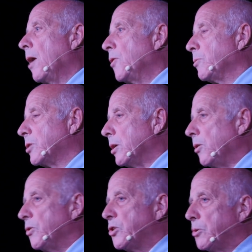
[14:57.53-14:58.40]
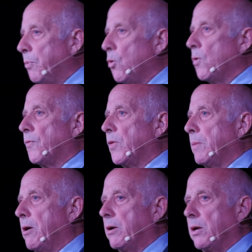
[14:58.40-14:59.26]
there was a lot of support for the
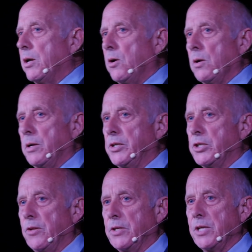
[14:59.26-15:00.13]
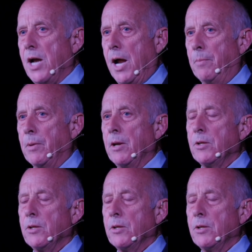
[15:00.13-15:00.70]
American colonists at the time.